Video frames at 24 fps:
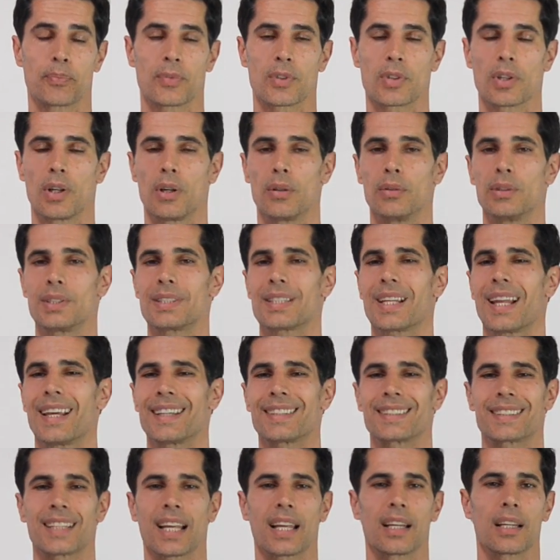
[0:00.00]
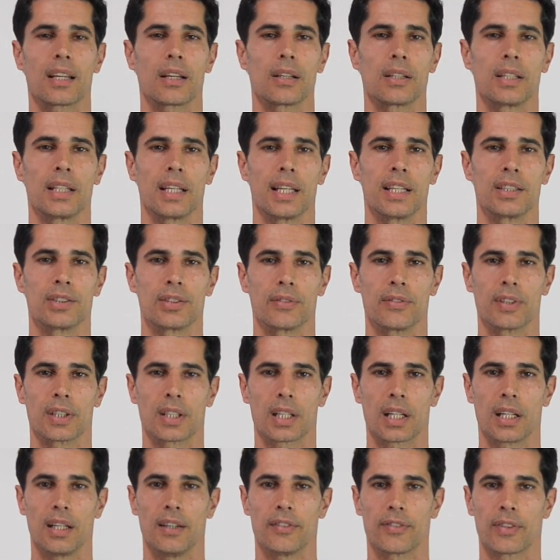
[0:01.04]
So it's like standing on the edge of a
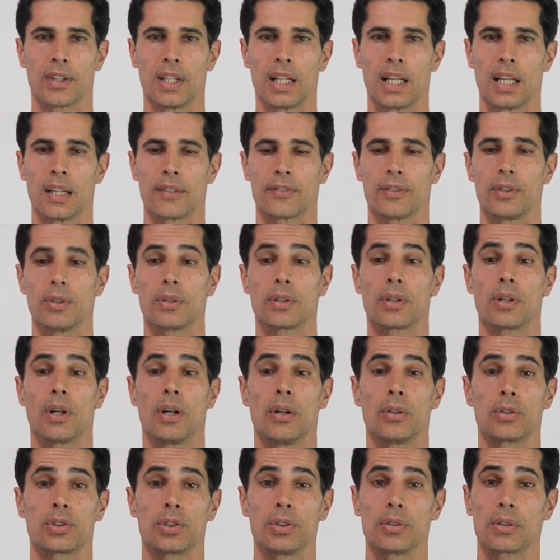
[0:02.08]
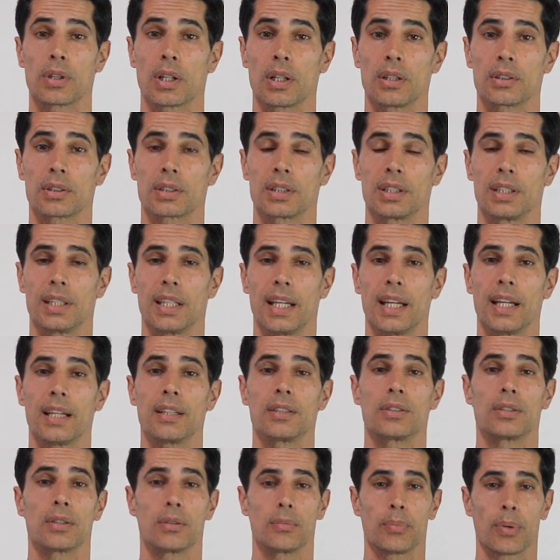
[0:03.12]
cliff. If you go too close to the
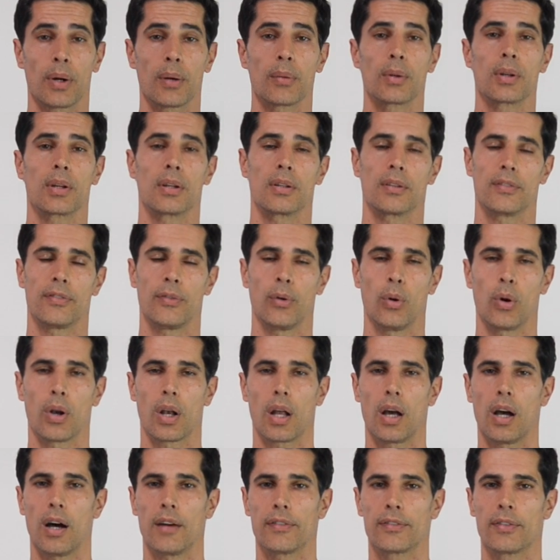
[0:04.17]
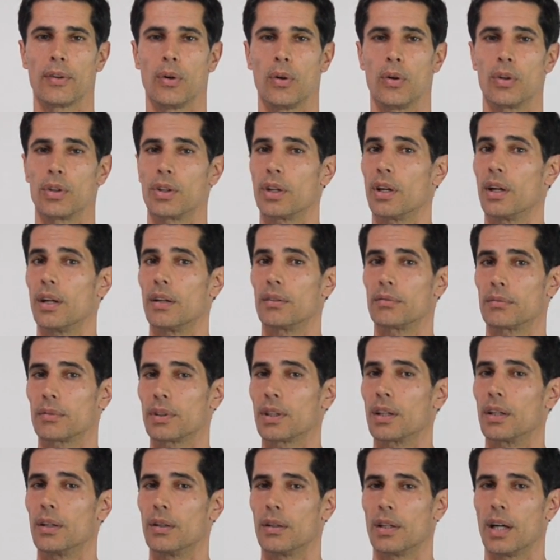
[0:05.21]
edge, you're probably going to fall off, or
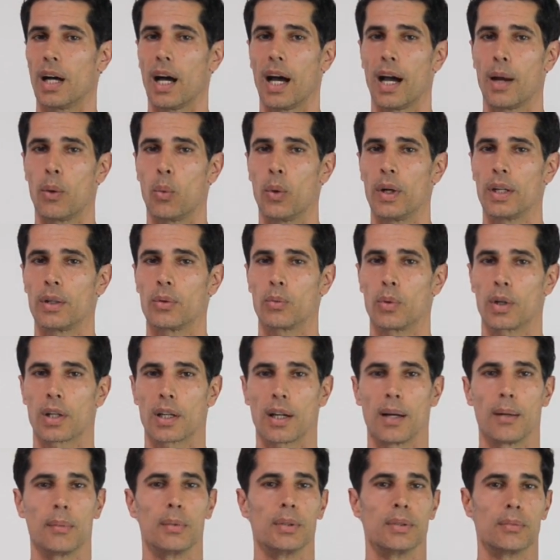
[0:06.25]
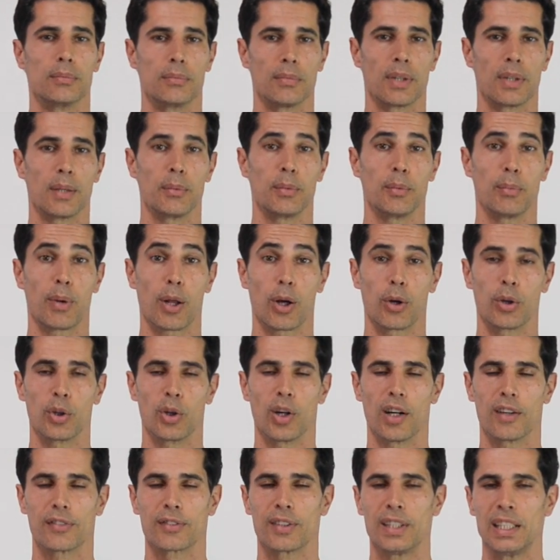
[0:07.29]
a high wind will come and maybe blow you
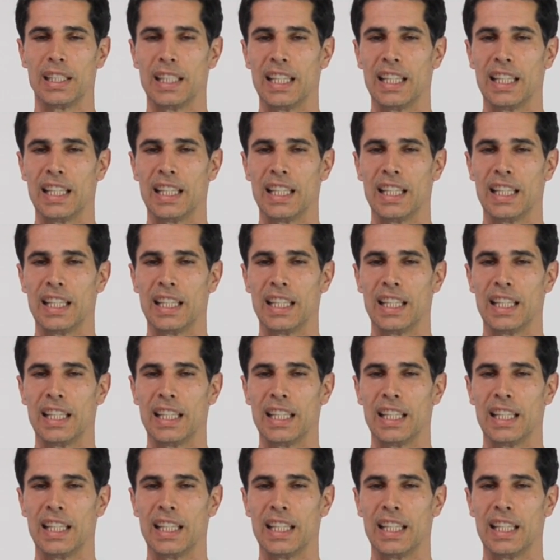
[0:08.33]
off.